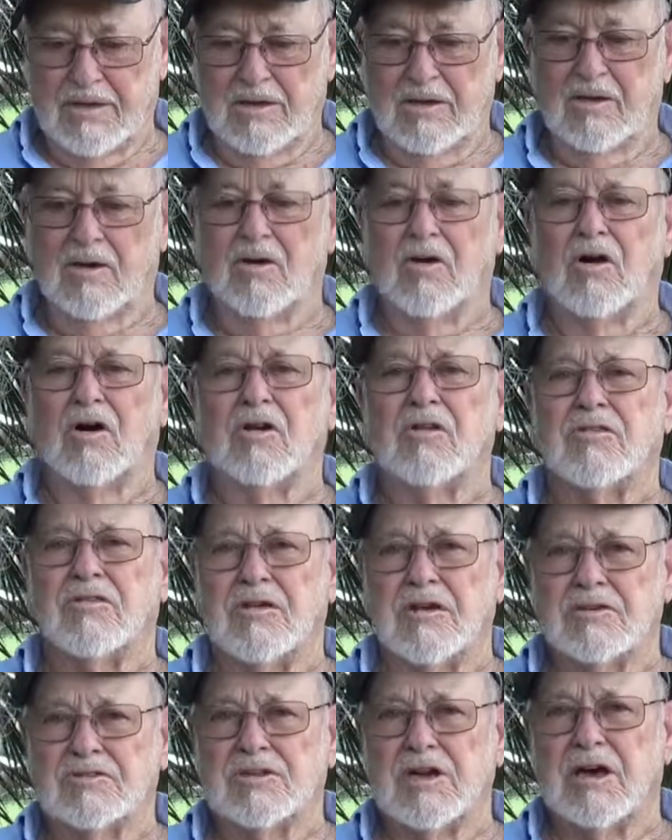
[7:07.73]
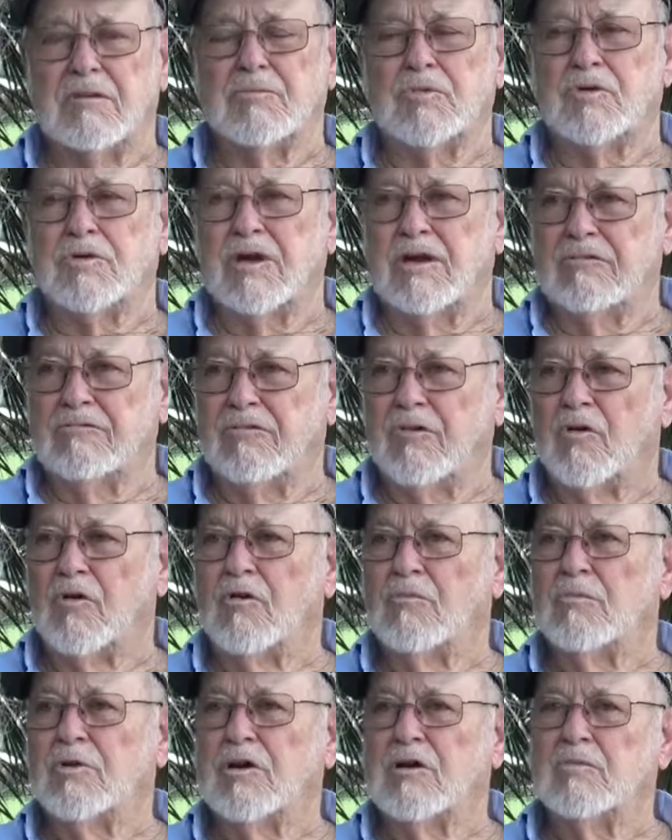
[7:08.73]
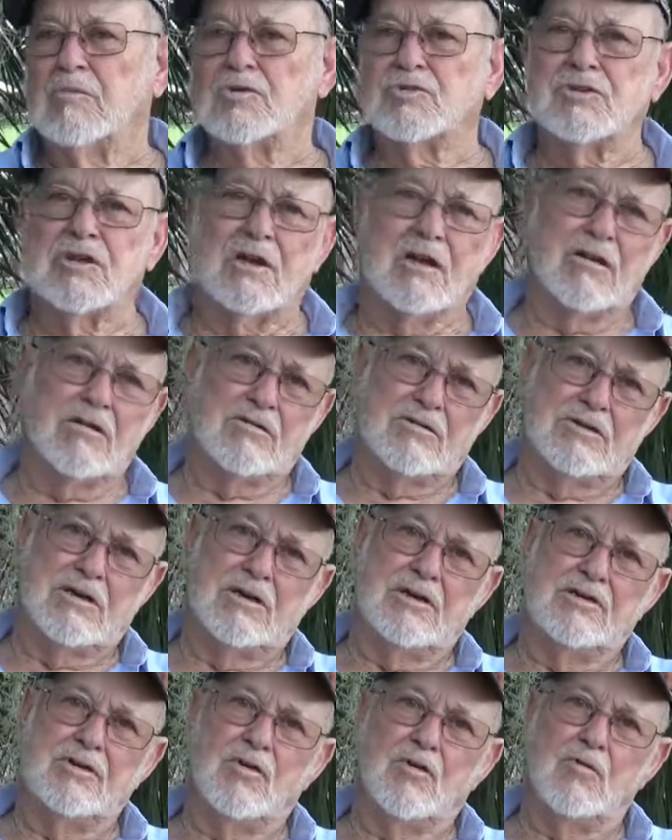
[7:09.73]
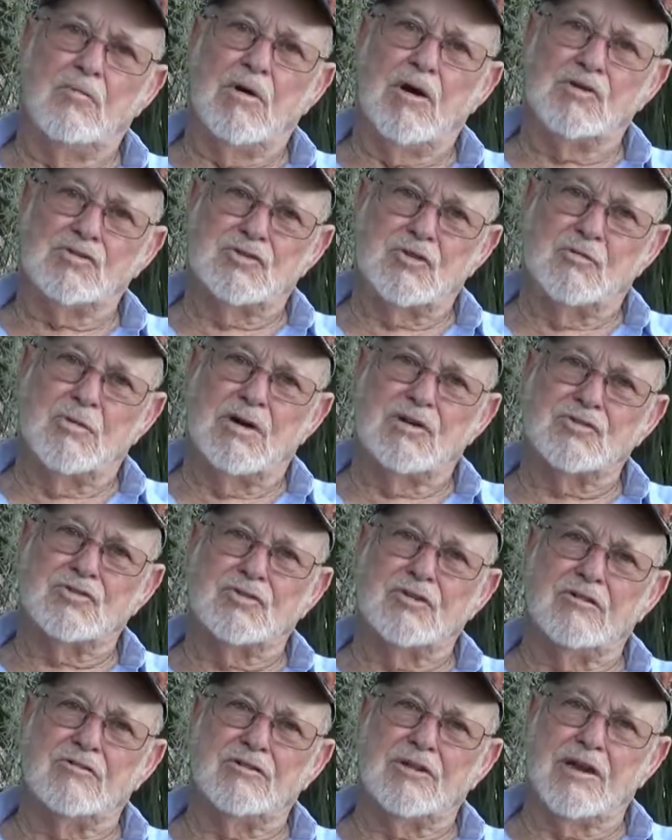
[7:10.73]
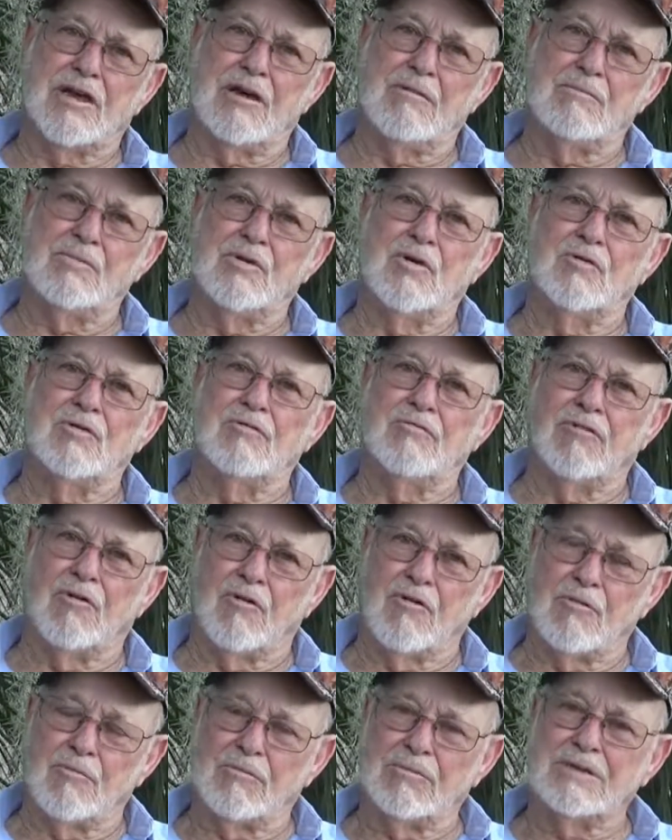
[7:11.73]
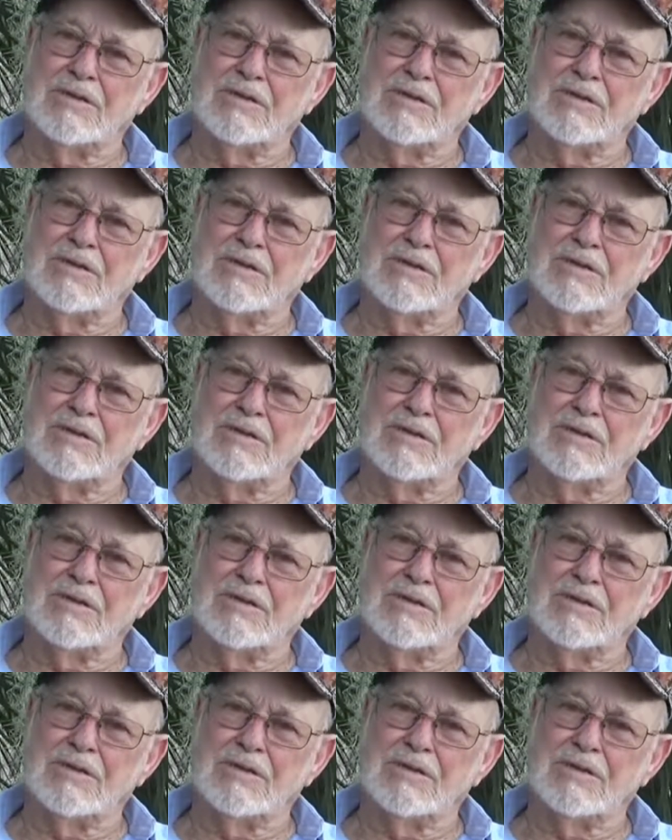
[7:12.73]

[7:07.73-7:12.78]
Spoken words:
a lot of things happened on that farm, and I'm going to sit down and tell you all about some of that stuff that happened on the farm.